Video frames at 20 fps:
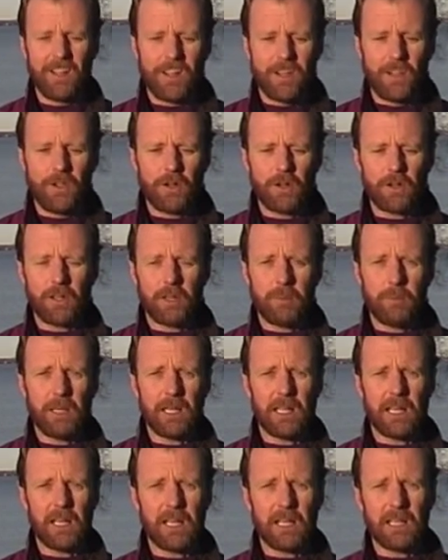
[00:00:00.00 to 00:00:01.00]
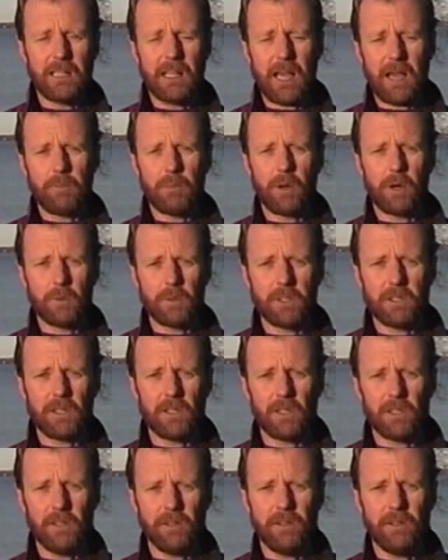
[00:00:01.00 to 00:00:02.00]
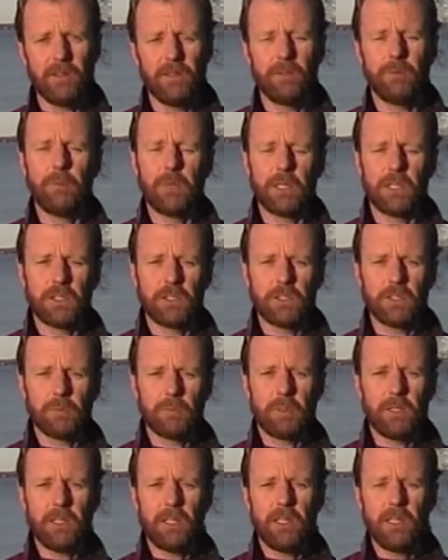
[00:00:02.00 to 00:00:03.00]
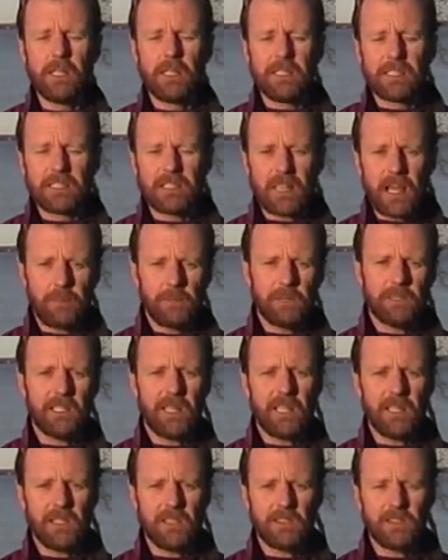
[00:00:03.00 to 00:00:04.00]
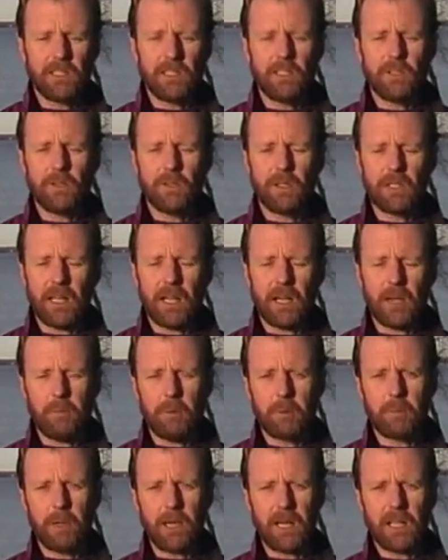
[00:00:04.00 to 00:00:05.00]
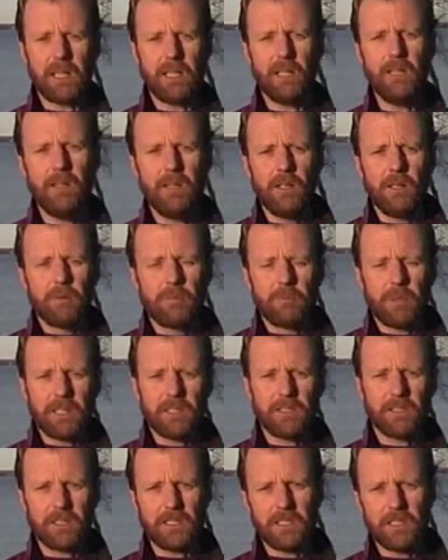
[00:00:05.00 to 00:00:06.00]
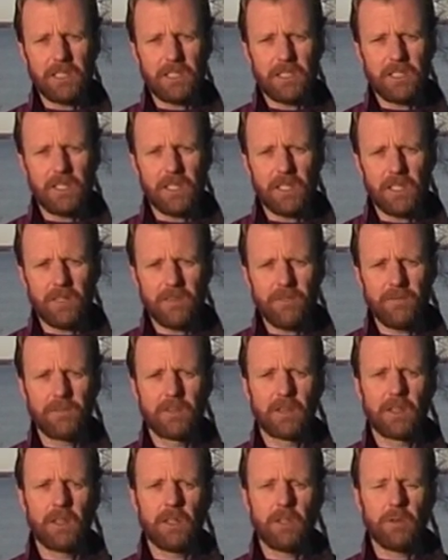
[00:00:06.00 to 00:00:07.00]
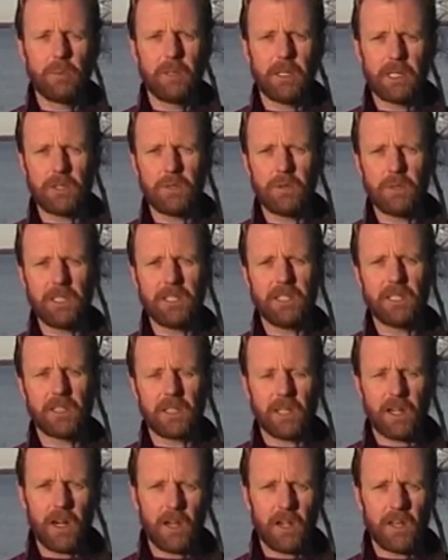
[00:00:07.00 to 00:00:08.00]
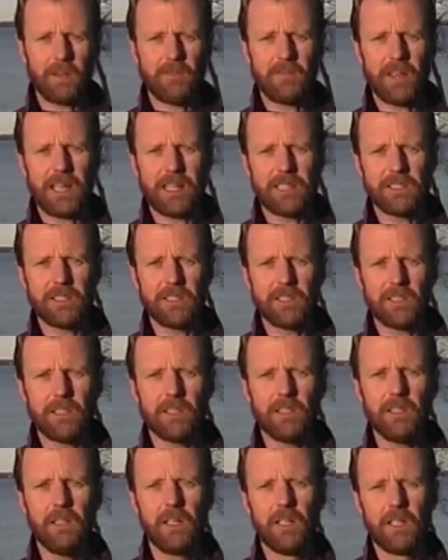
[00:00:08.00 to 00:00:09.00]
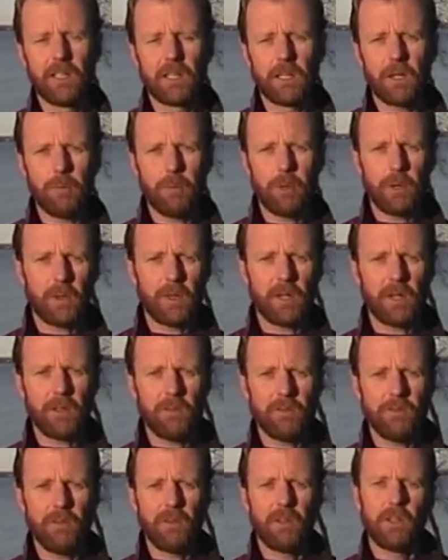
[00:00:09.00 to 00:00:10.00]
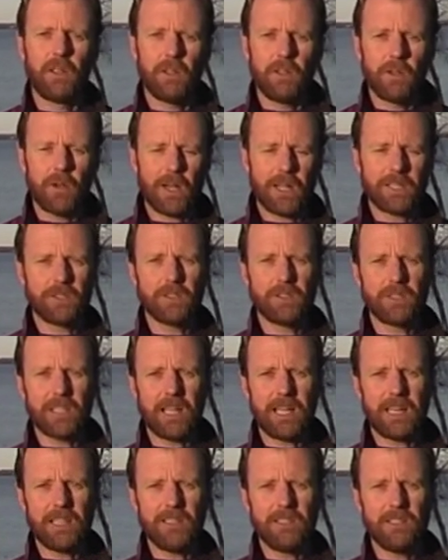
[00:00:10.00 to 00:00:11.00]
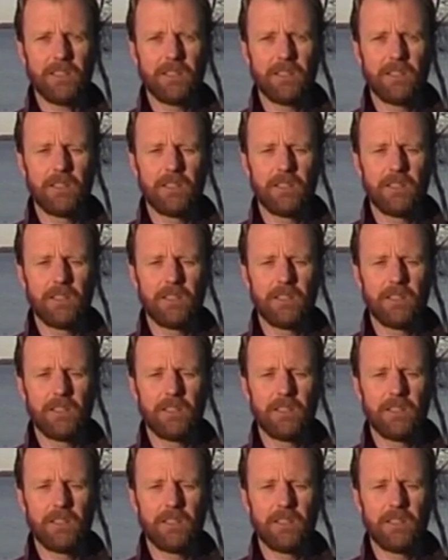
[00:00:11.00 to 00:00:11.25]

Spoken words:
you're going to be getting a lot more return, because you'll be simultaneously doing that upper body muscle conditioning, you'll be increasing the cardiovascular component of your exercise,